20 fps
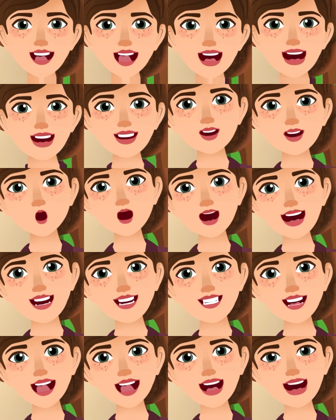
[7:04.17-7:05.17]
All three of
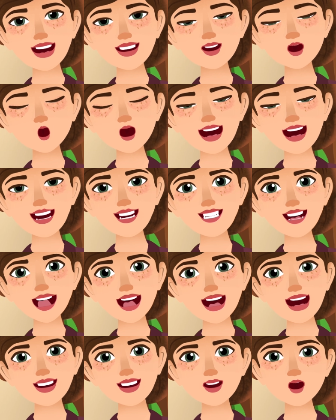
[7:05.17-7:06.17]
us were having an
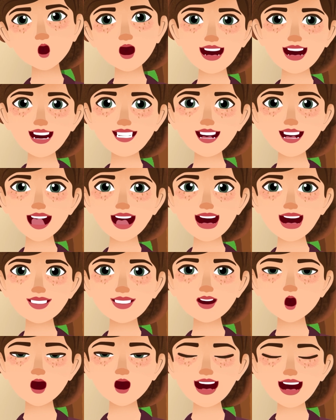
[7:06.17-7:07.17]
actual conversation about
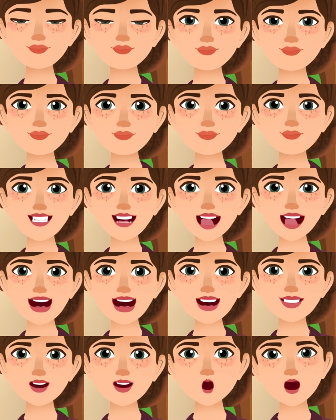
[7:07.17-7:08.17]
the topic. I
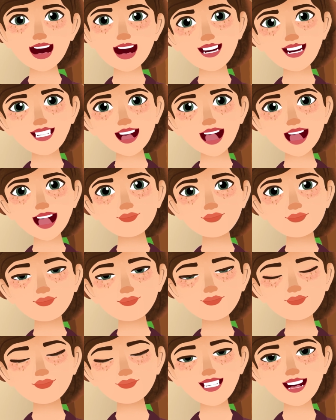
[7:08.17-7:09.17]
was so
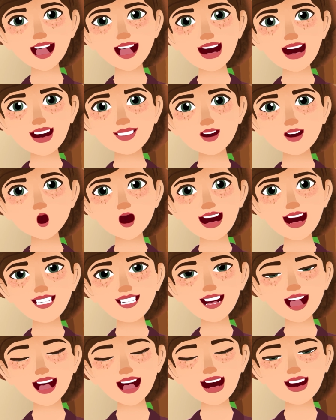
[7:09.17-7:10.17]
thrilled. It finally
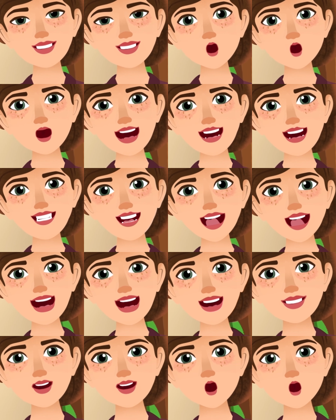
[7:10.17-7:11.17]
seemed like I belonged
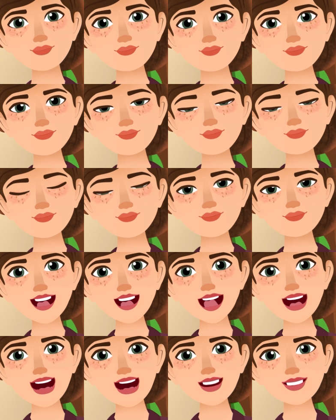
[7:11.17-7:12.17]
somewhere.
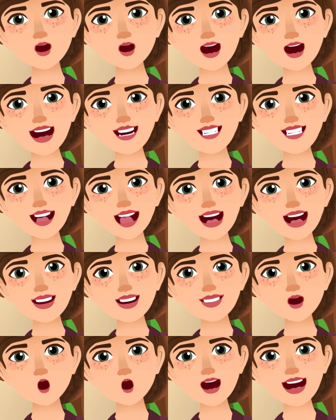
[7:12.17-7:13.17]
We became
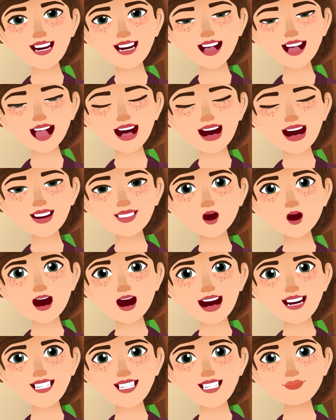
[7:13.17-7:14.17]
friends and did everything
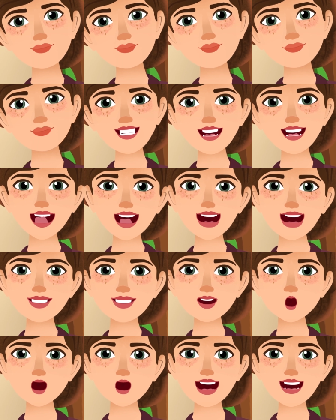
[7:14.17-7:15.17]
together. We could
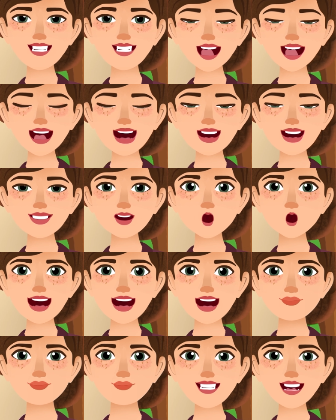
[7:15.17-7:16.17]
tell each other
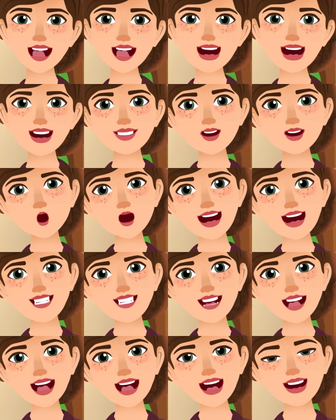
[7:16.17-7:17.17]
anything. Well,
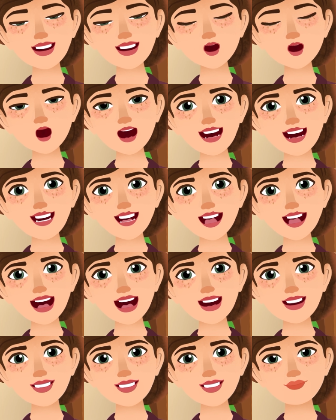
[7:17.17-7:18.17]
not
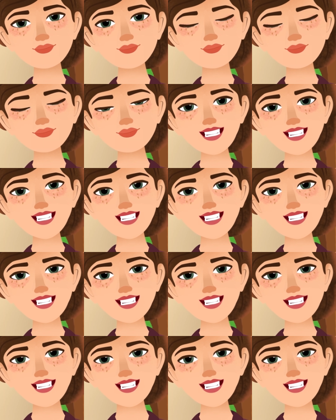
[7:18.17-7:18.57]
everything.